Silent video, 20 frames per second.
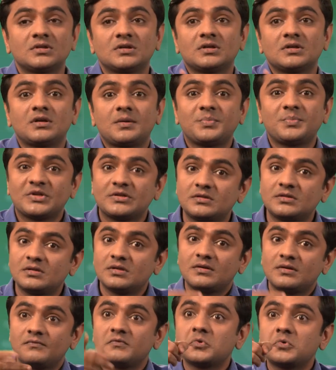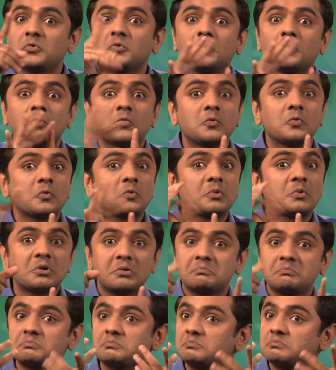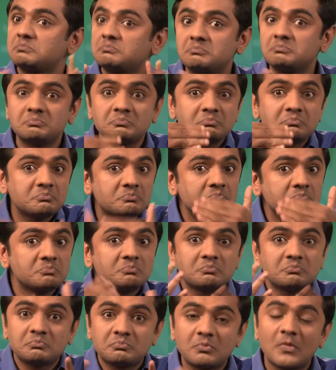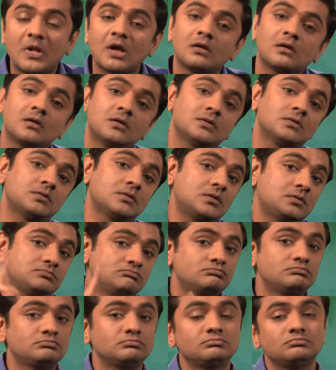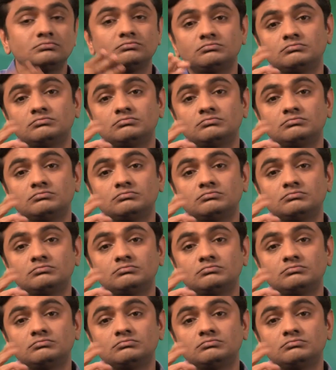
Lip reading: The unions have said that if their demands are not met, they will again go on strike.